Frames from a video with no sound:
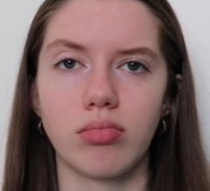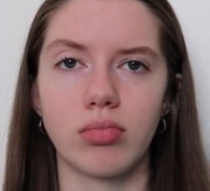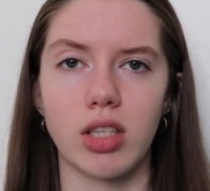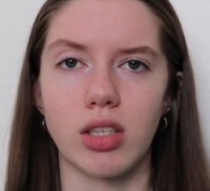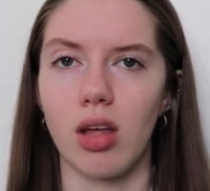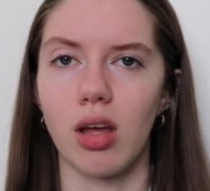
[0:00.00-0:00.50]

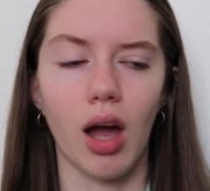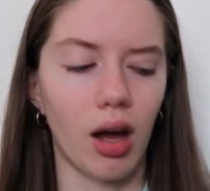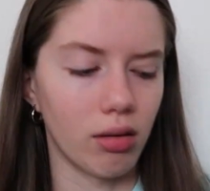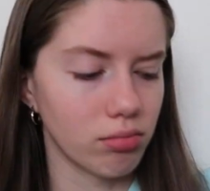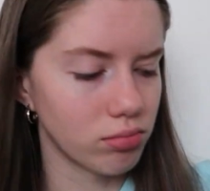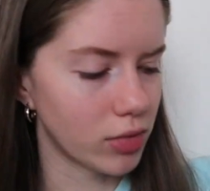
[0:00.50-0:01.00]
That's all I got.
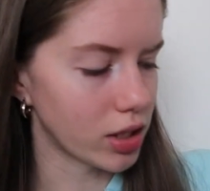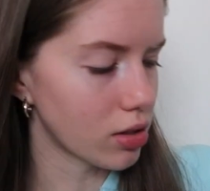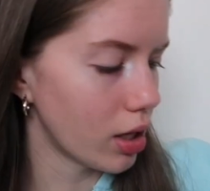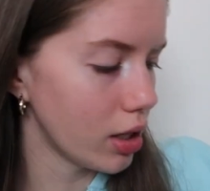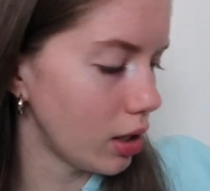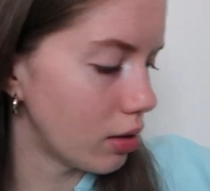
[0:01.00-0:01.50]
That's
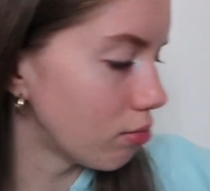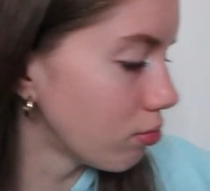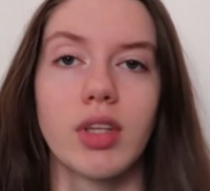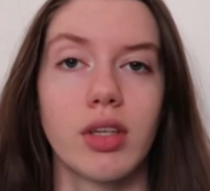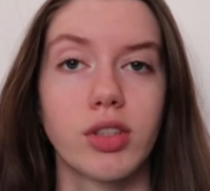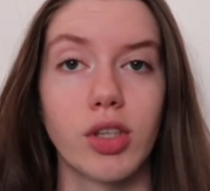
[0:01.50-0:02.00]
all I need.
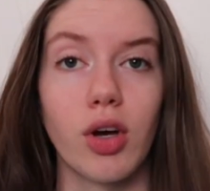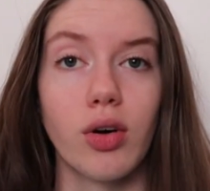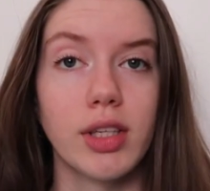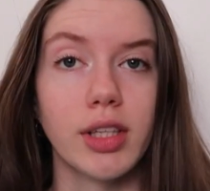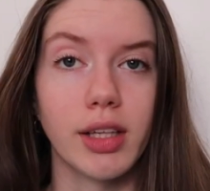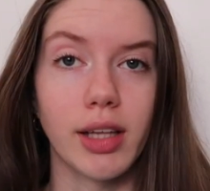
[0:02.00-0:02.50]

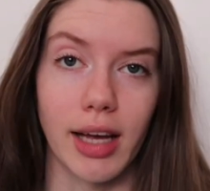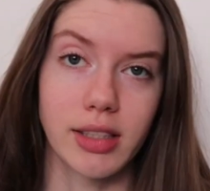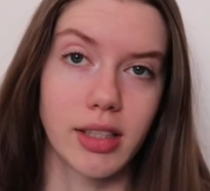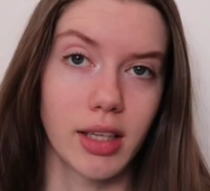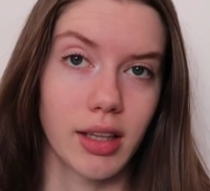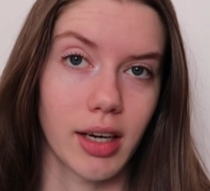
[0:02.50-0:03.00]
So the last
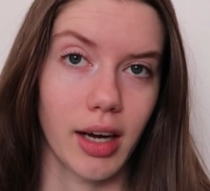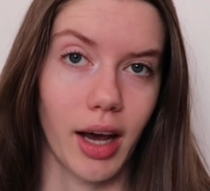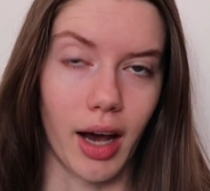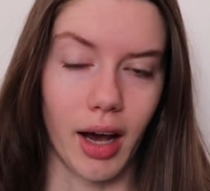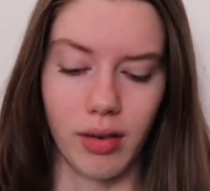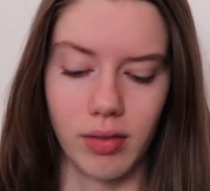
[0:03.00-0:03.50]
thing that I
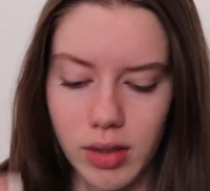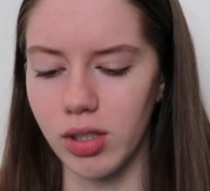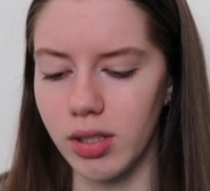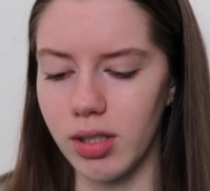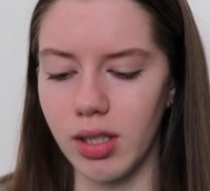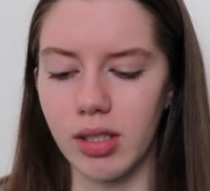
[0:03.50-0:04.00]
have
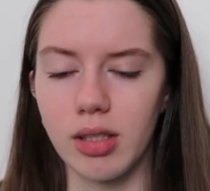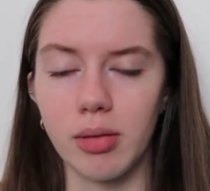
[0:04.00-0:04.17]
is this